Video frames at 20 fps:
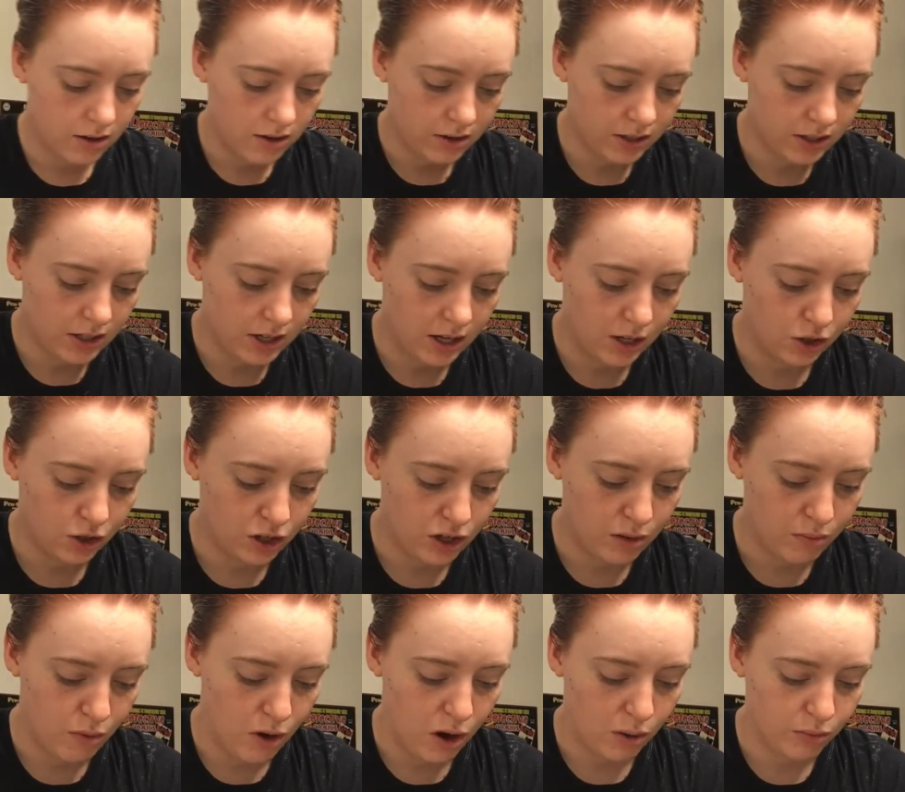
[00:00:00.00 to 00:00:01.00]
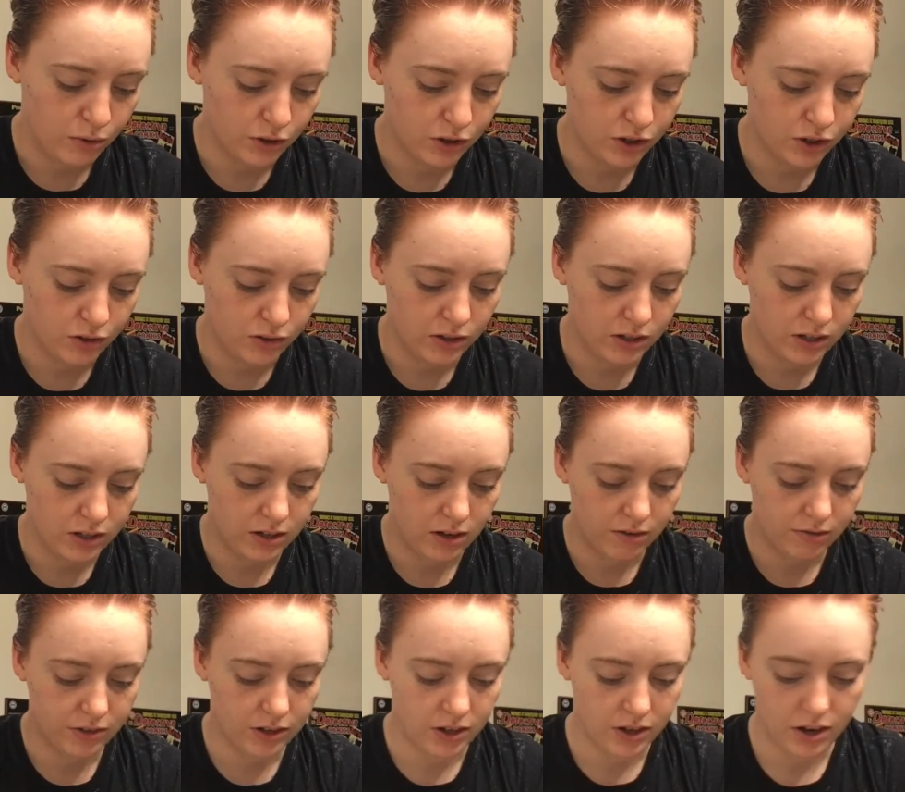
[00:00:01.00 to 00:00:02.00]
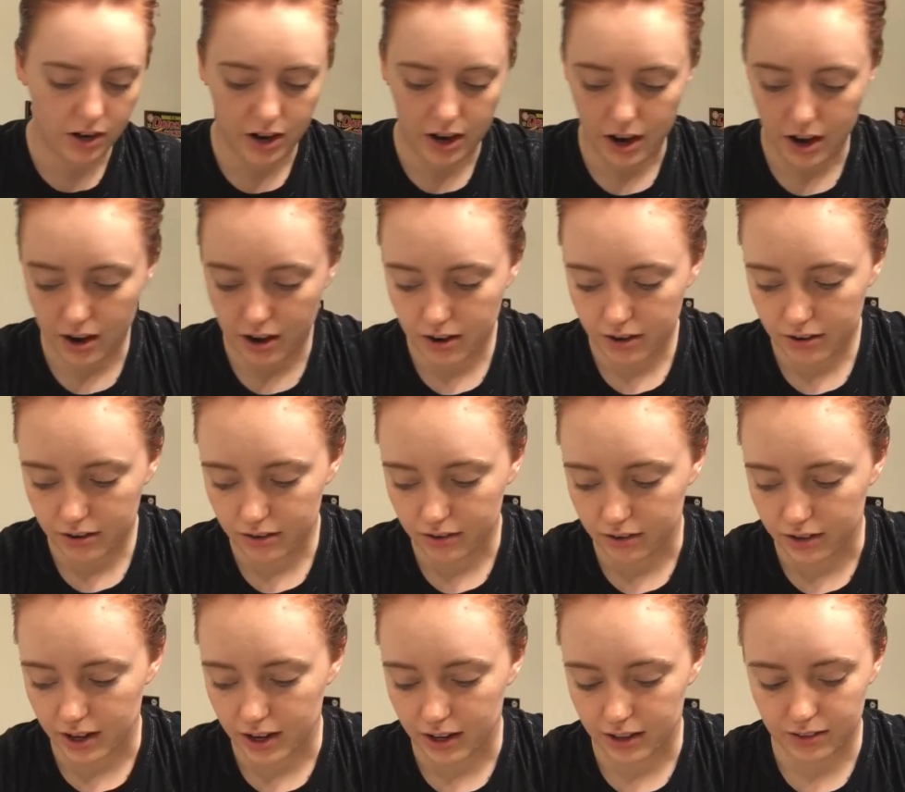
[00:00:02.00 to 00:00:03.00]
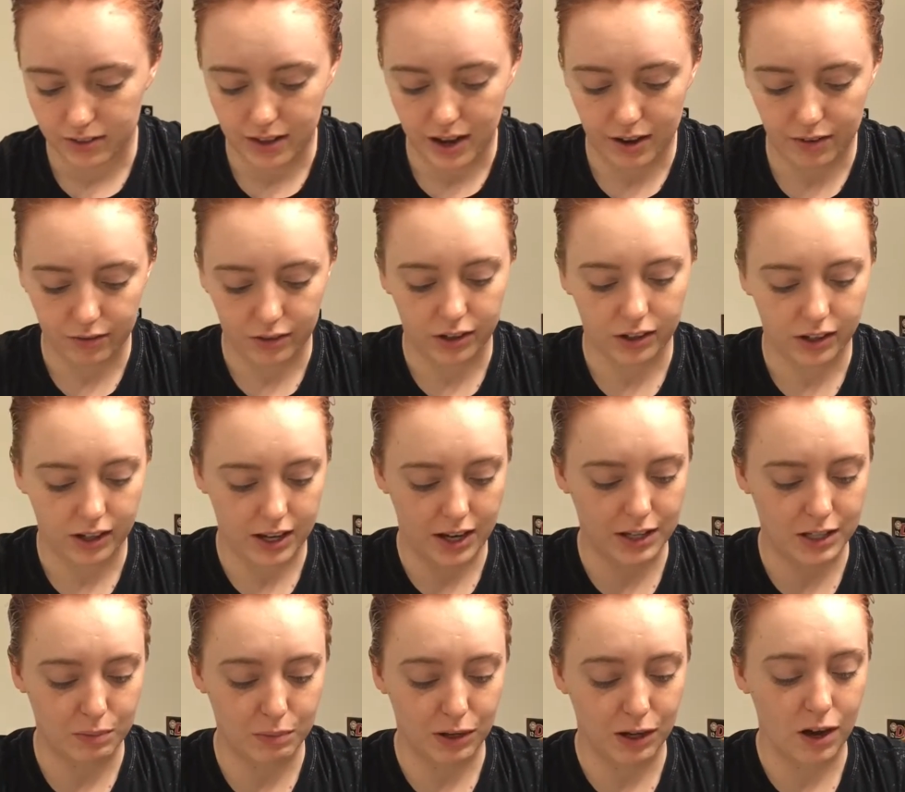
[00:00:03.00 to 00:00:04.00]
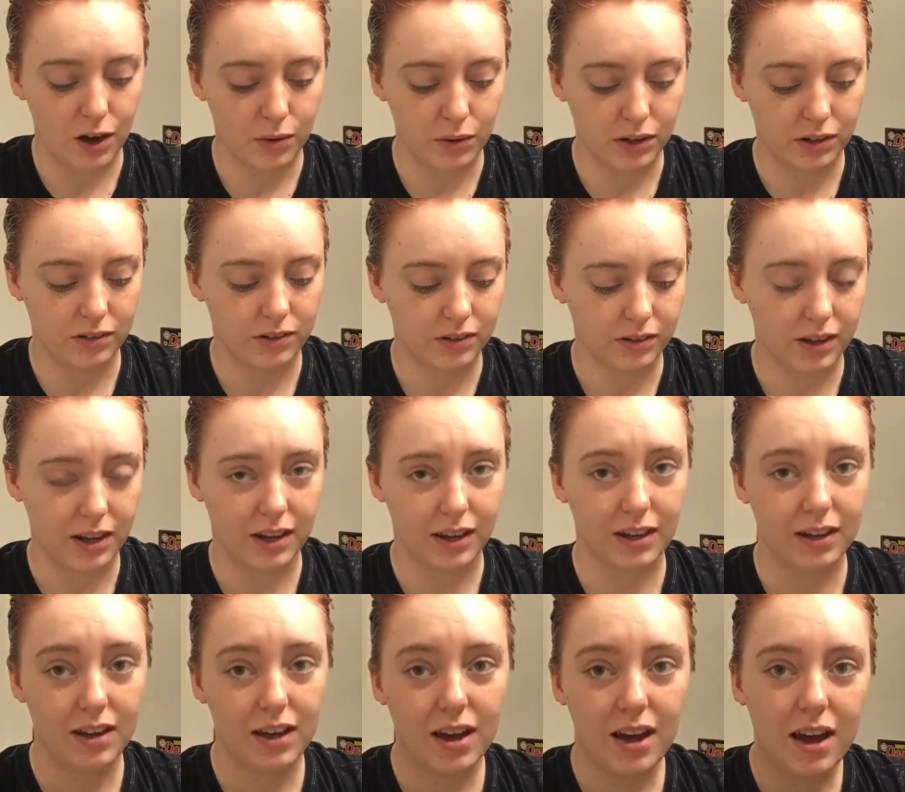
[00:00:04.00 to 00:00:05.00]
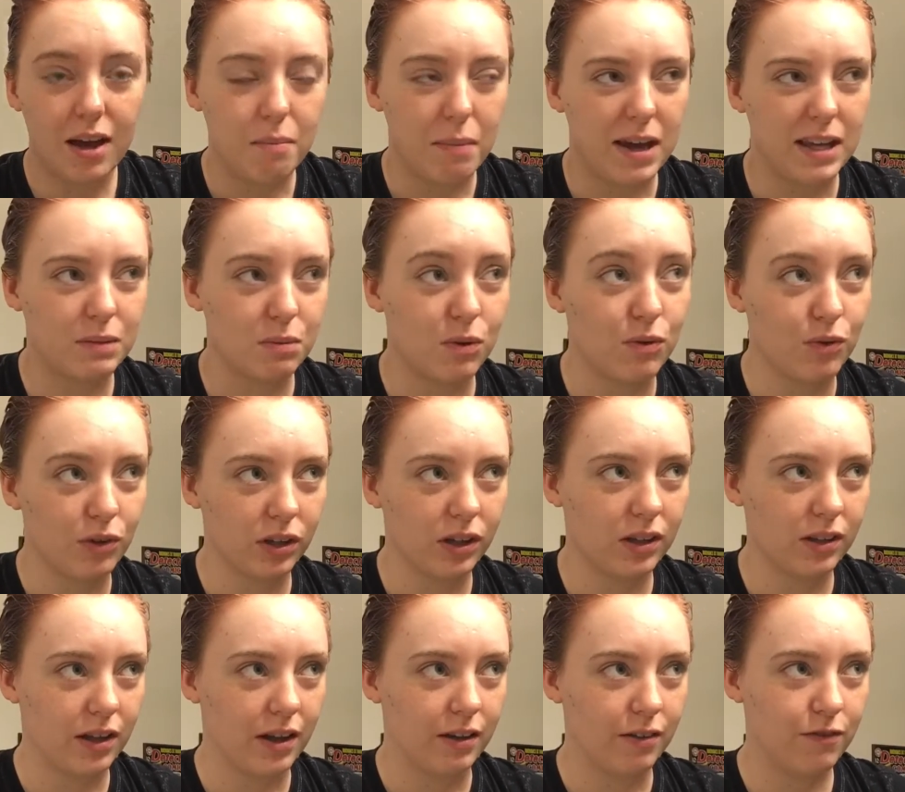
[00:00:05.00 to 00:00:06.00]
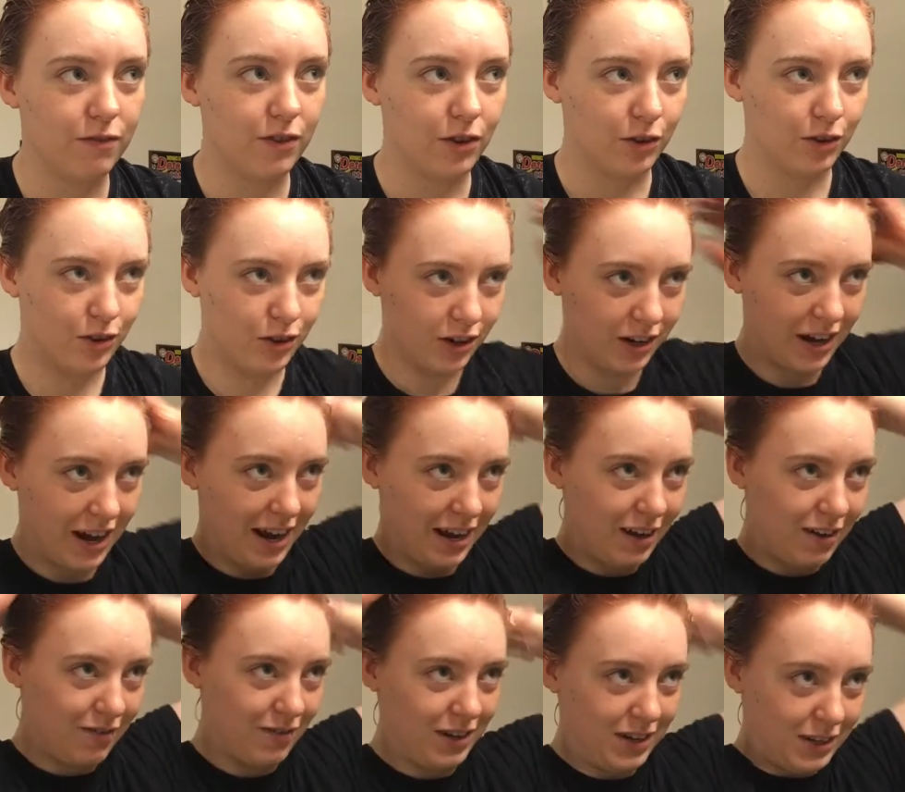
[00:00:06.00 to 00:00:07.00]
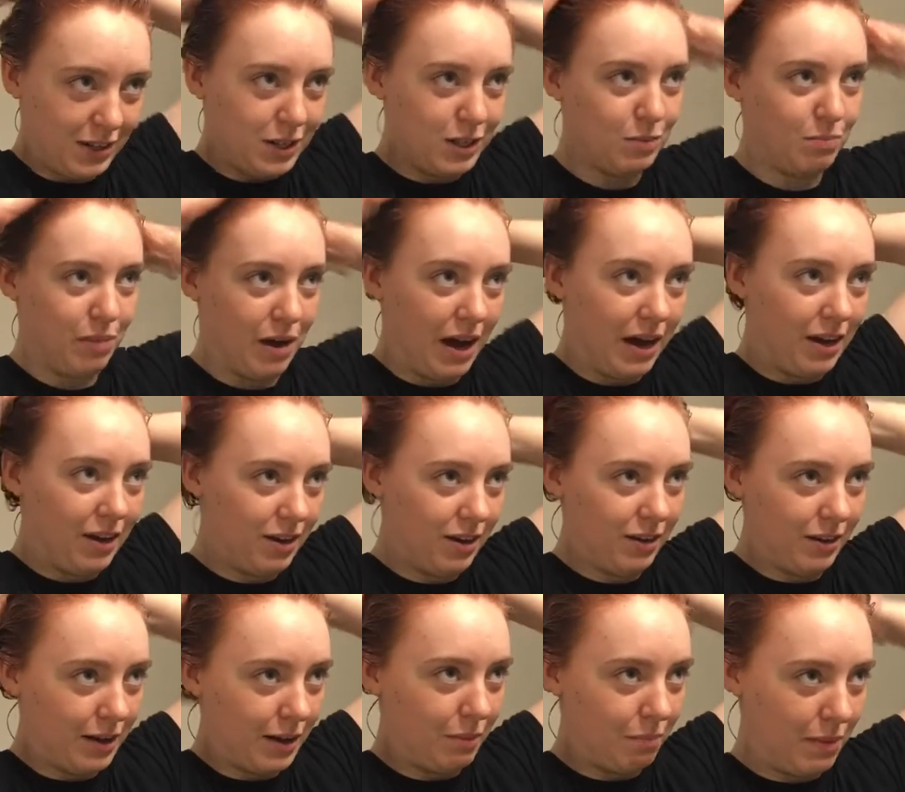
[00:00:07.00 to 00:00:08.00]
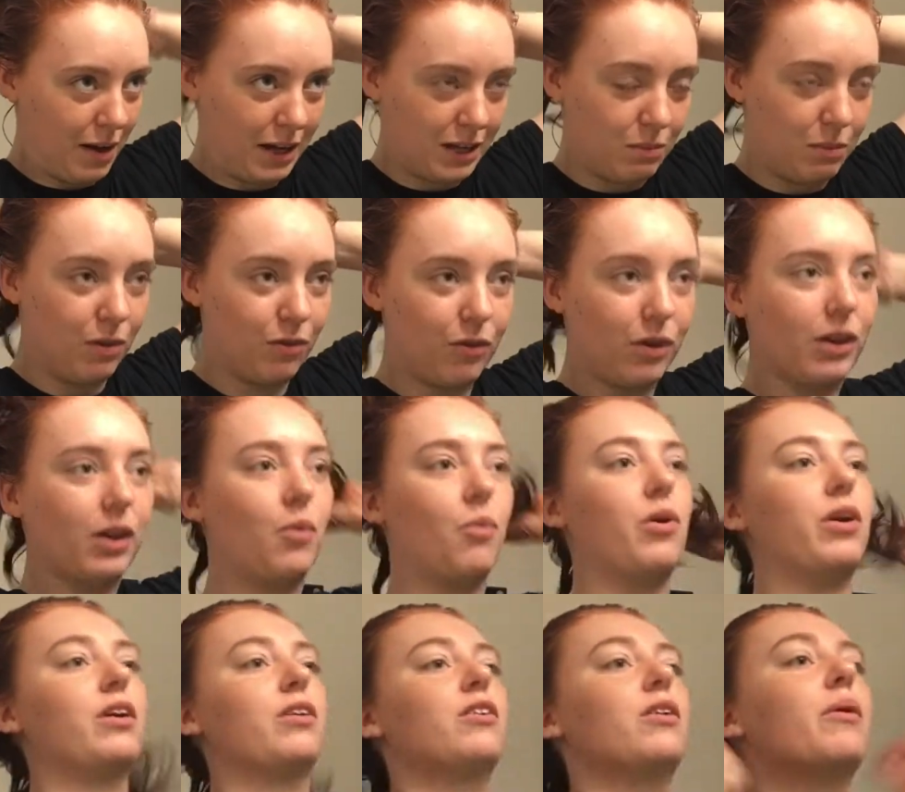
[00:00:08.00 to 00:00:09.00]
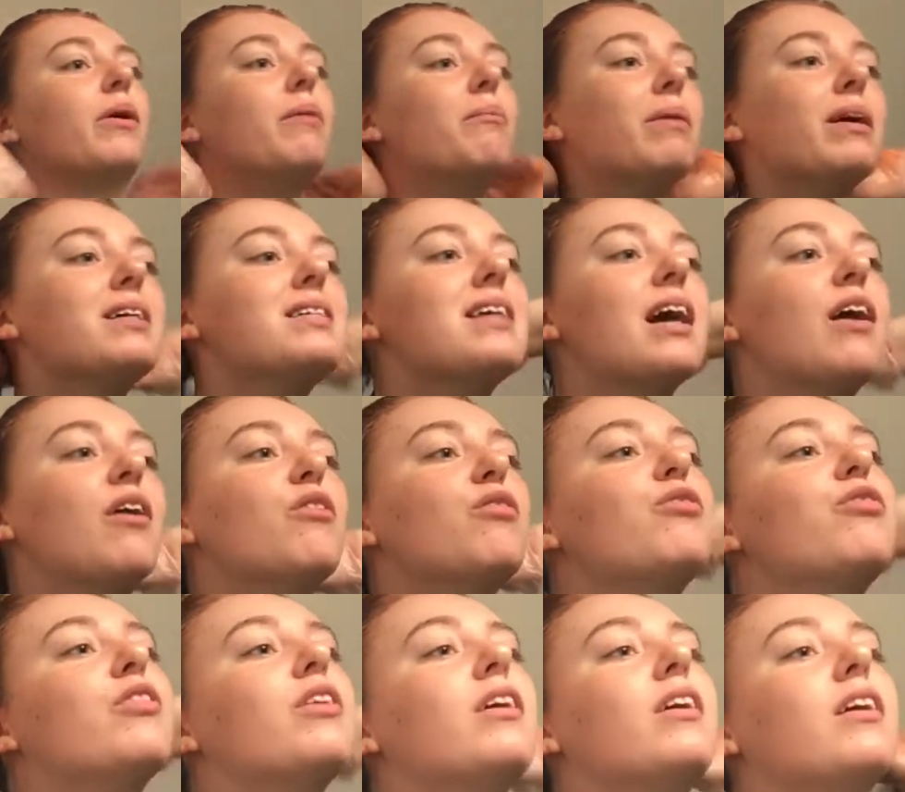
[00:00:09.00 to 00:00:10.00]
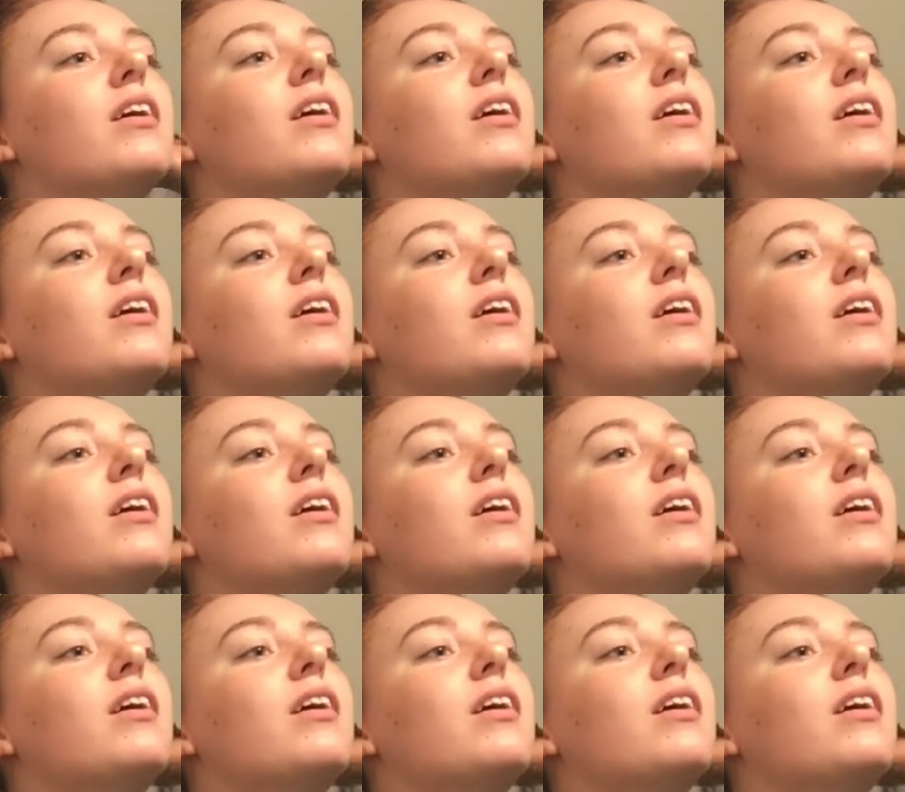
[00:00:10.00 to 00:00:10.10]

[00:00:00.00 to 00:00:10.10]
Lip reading: seeing Jenna Marbles do this stuff to her hair, like, that really gets me going. Like, makes me really like feel creative and inspired, and like makes me really want to do it myself.